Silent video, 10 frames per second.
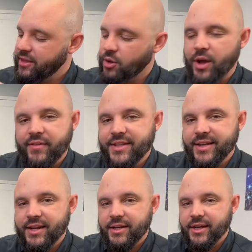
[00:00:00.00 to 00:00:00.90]
that you have a
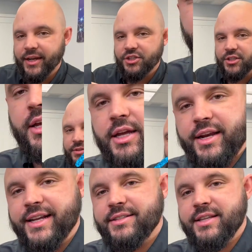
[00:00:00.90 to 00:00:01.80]
data connection.
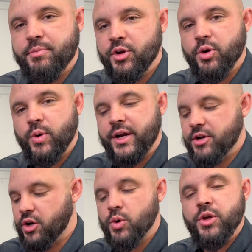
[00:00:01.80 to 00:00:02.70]
Next step, you're gonna wanna
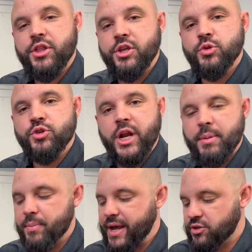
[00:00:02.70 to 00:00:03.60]
know the
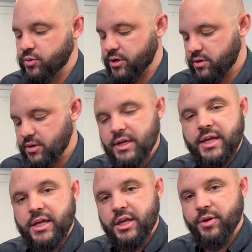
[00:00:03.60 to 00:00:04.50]
username and password.
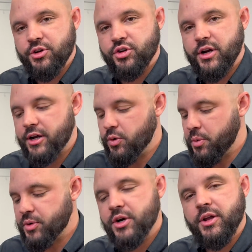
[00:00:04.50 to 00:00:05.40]
Here at Trade Audio,
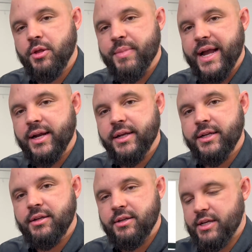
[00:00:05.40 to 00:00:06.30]
we put it on the back
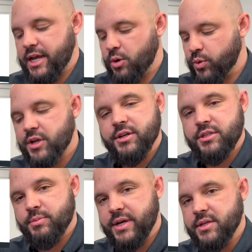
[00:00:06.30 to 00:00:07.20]
lid and we
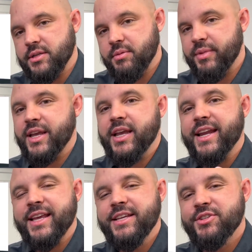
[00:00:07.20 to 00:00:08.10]
customize it, making
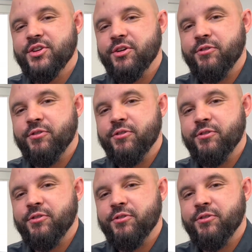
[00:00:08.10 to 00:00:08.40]
it easier